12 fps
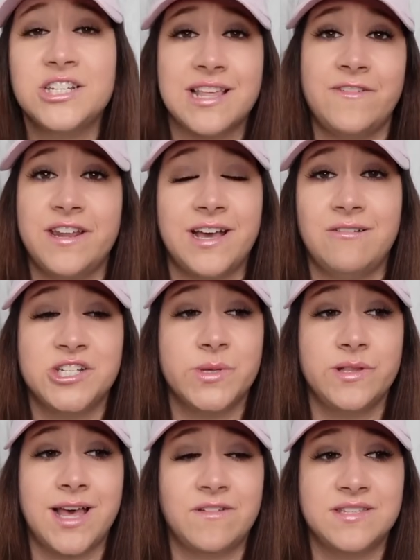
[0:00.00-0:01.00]
I just laugh at it now. It just
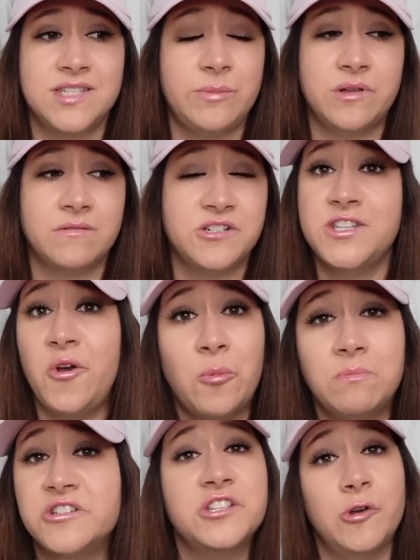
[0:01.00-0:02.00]
makes me laugh because these people, there's just no
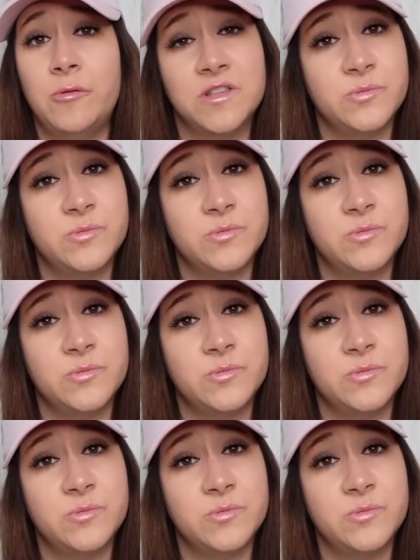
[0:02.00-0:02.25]
hope. There's just no hope for these